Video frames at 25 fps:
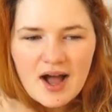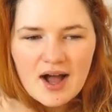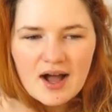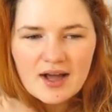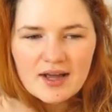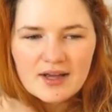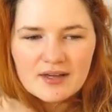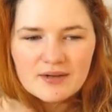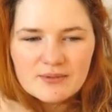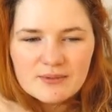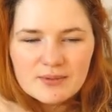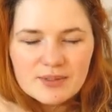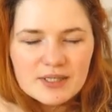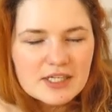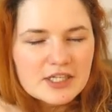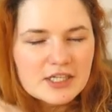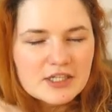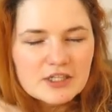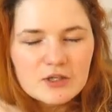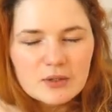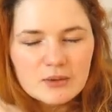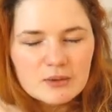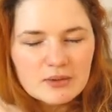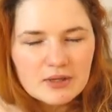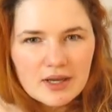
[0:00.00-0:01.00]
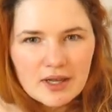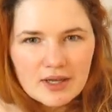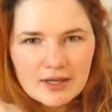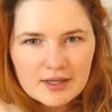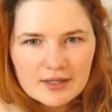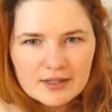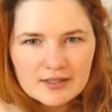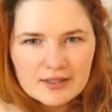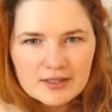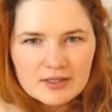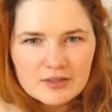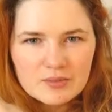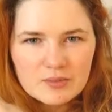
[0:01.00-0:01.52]
I really don't
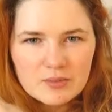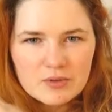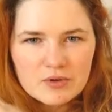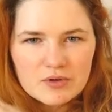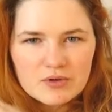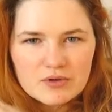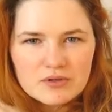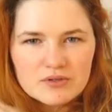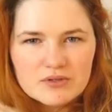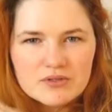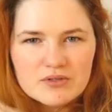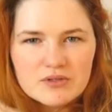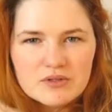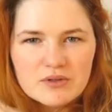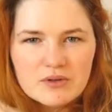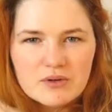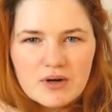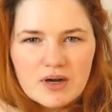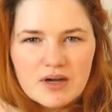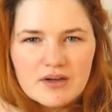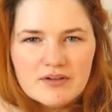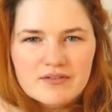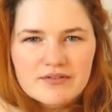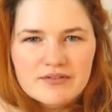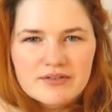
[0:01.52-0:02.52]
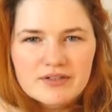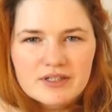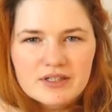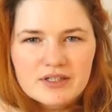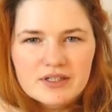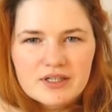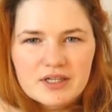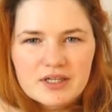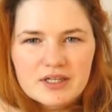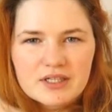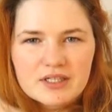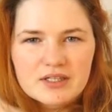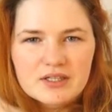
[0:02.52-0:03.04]
like it anymore. So I feel
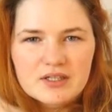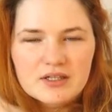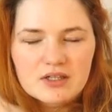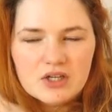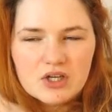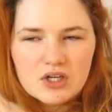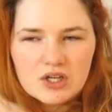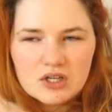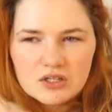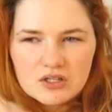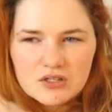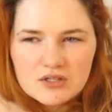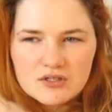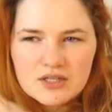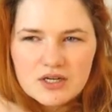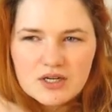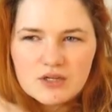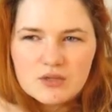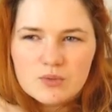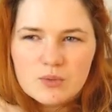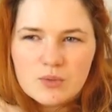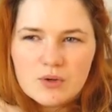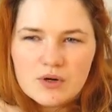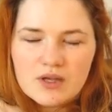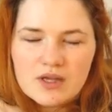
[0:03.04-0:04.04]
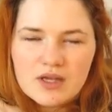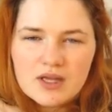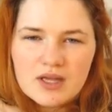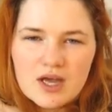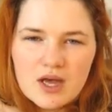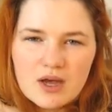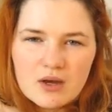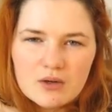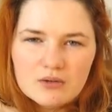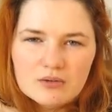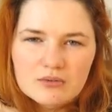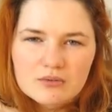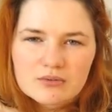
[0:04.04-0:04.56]
that the colors aren't working
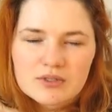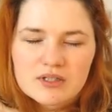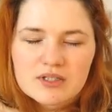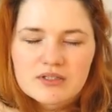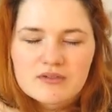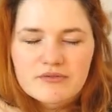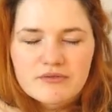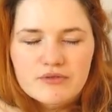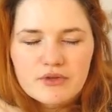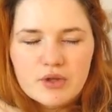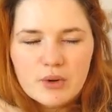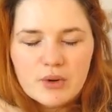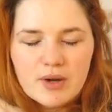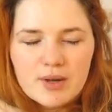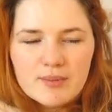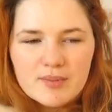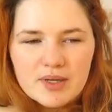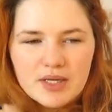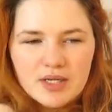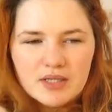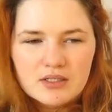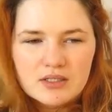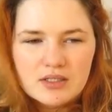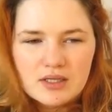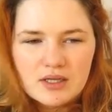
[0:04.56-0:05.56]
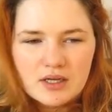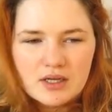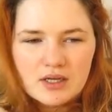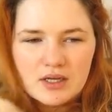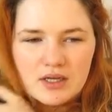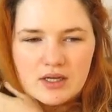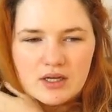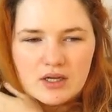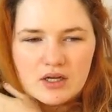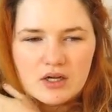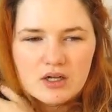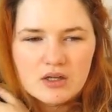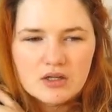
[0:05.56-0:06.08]
out, even though I made
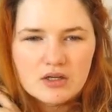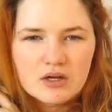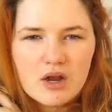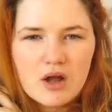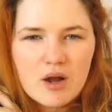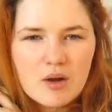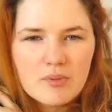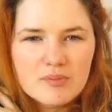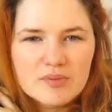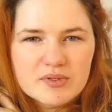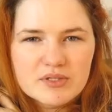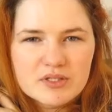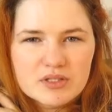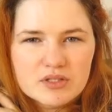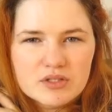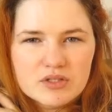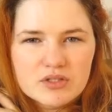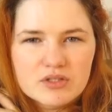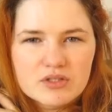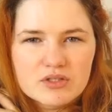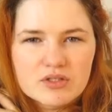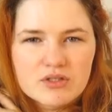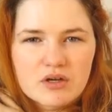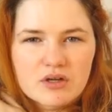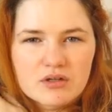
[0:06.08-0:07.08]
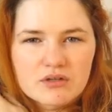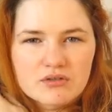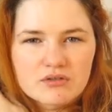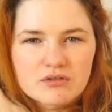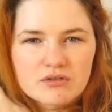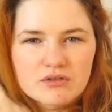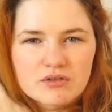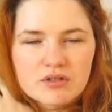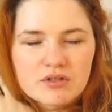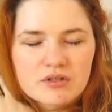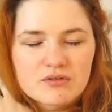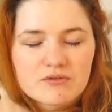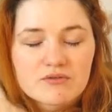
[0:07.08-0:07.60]
a color composition
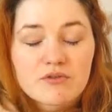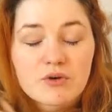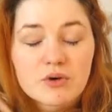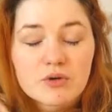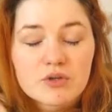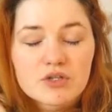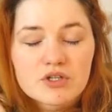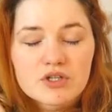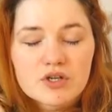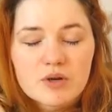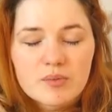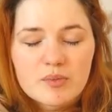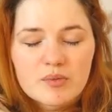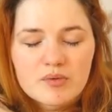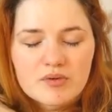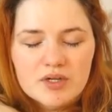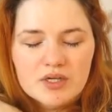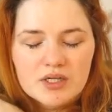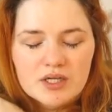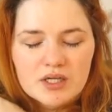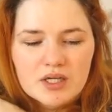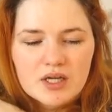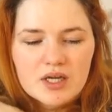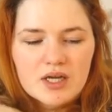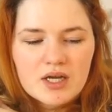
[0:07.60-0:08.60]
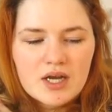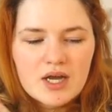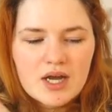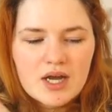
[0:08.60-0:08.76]
in Photoshop already.